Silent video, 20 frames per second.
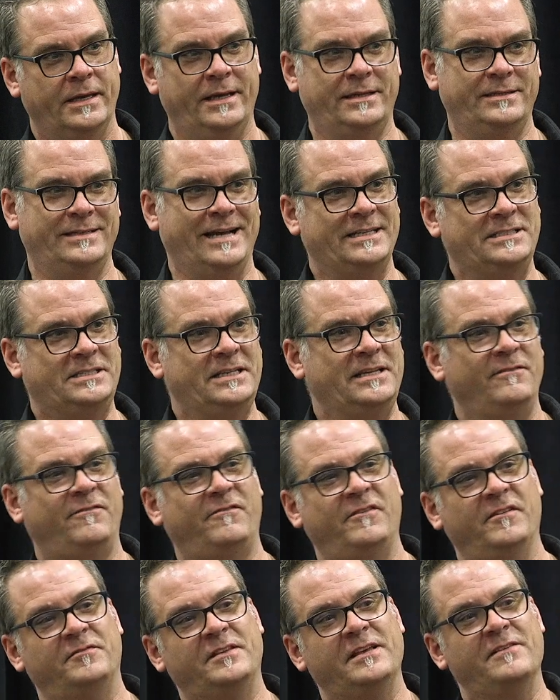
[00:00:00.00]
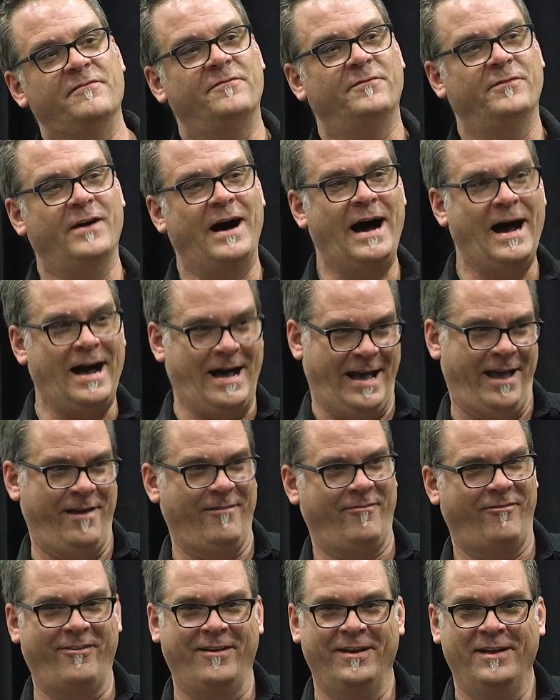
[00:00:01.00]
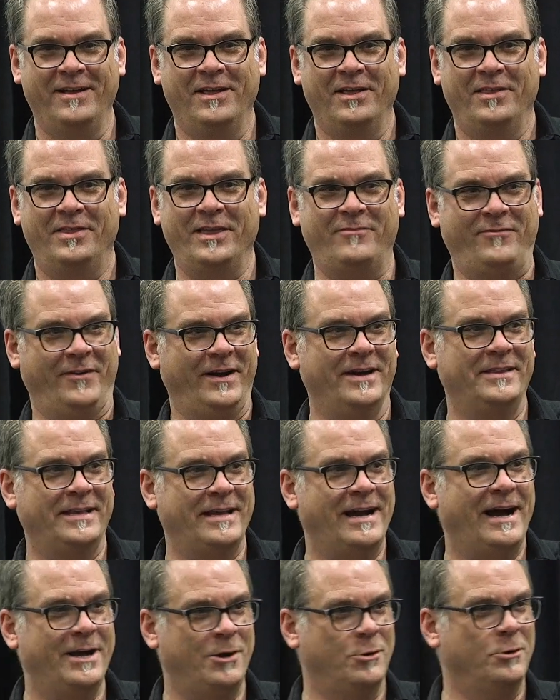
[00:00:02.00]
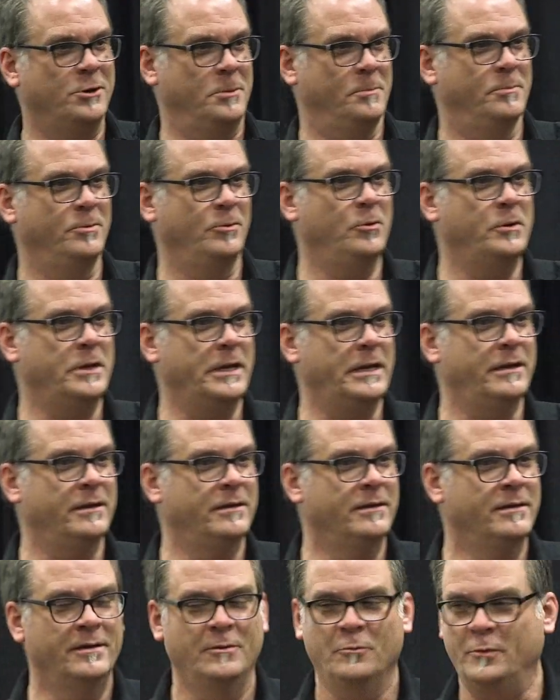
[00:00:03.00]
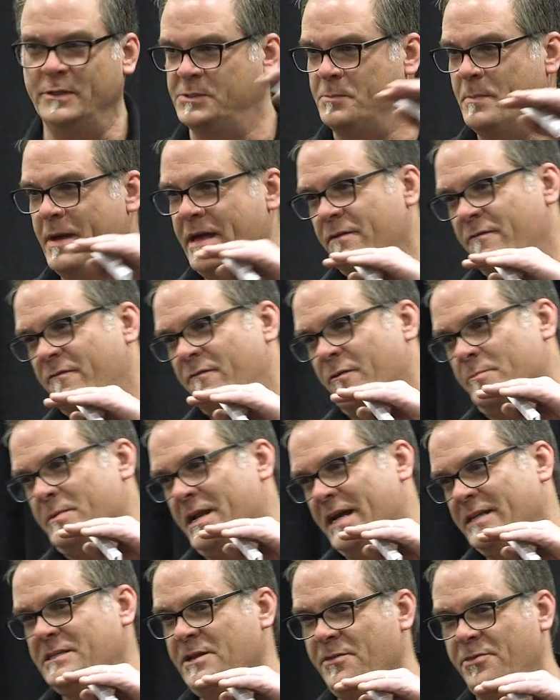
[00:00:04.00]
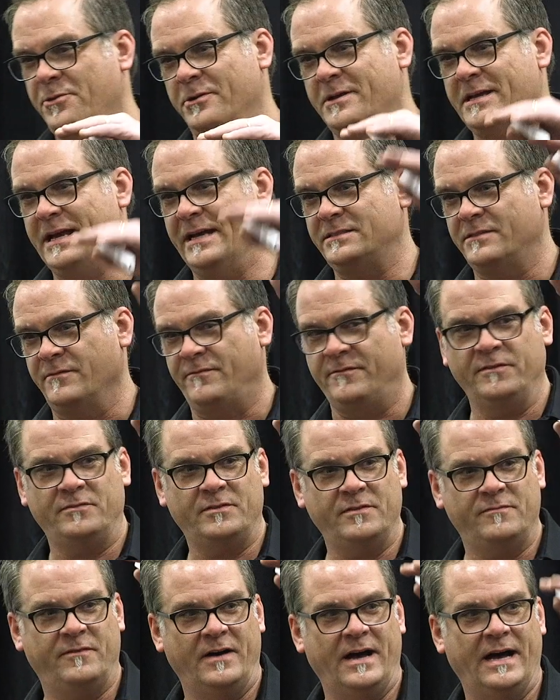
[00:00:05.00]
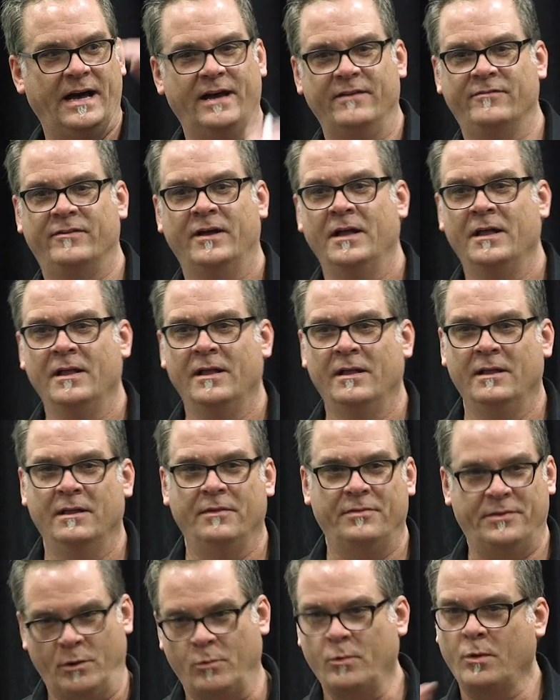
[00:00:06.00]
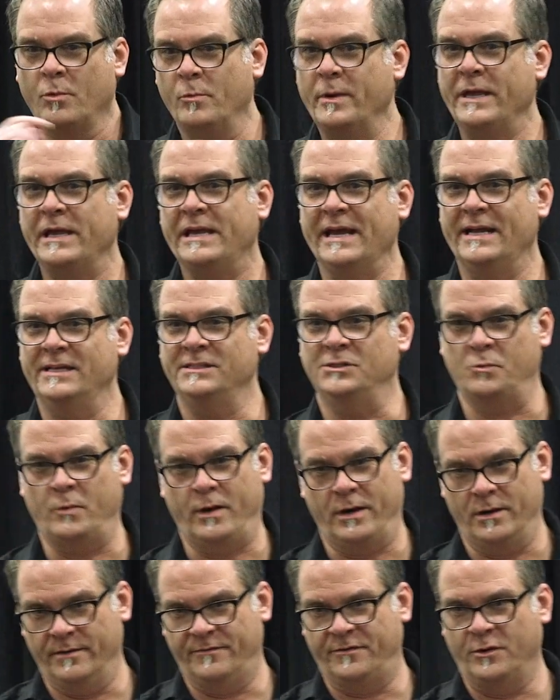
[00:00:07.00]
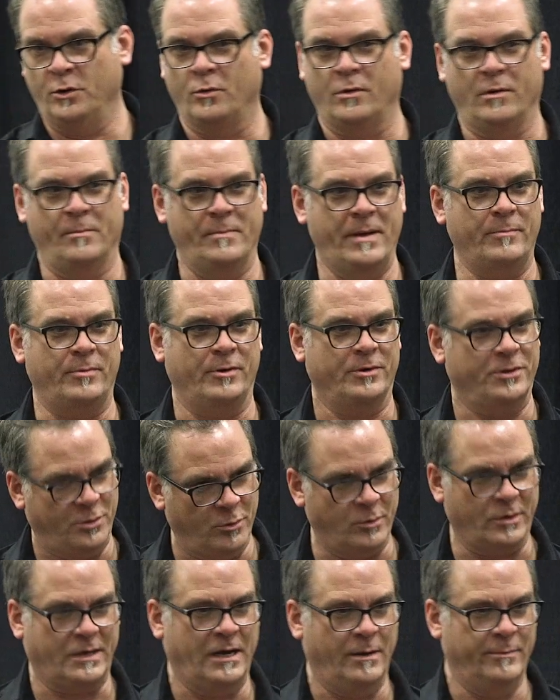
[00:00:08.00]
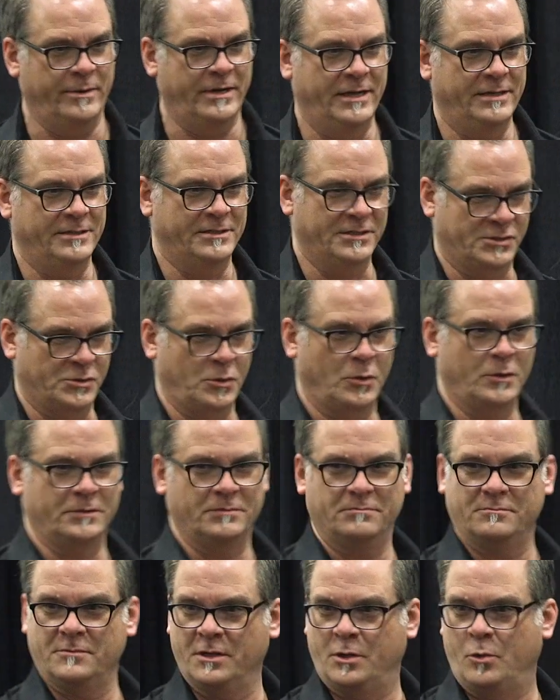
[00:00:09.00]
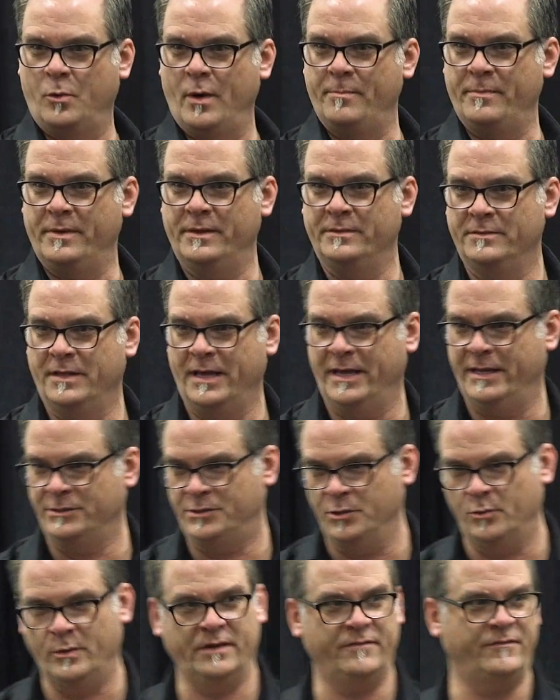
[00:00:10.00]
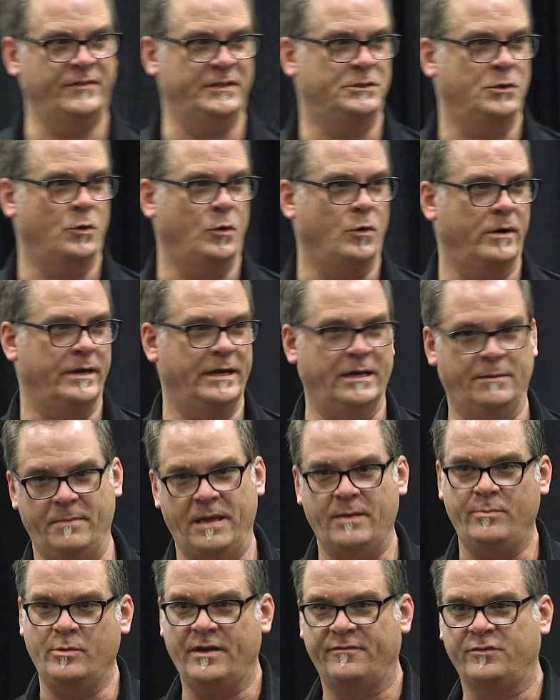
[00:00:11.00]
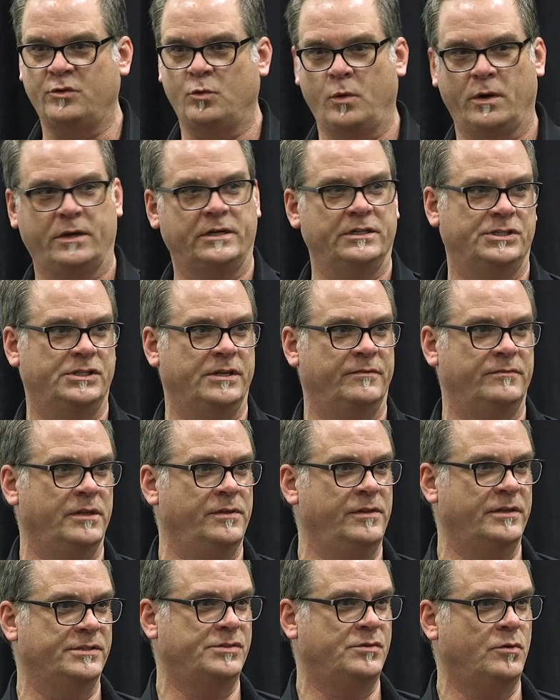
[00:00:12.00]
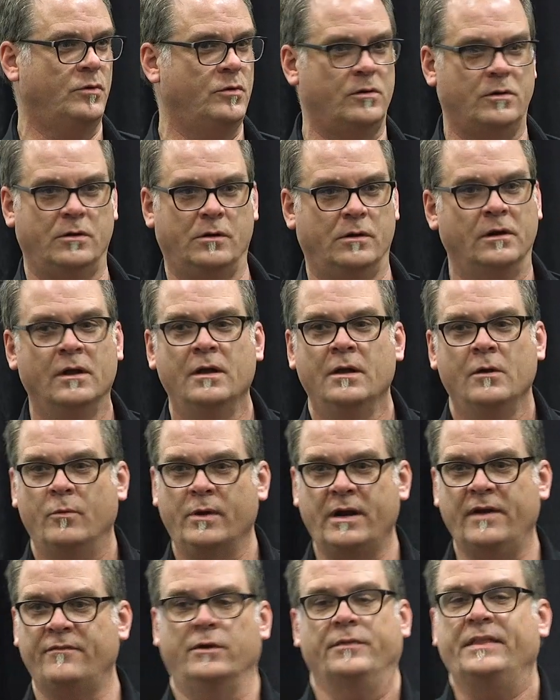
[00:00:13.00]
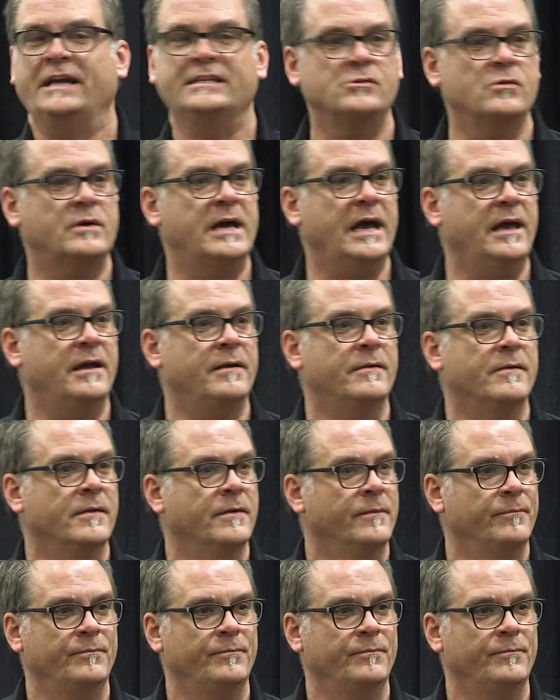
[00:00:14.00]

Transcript: In 1955, they finally hire an employee, which meant from 1938 to 55, there were weekends where, if you were a member, you were coming in to sort equipment and do inventory, and maybe you have to work a shift in the store or whatever. That's okay.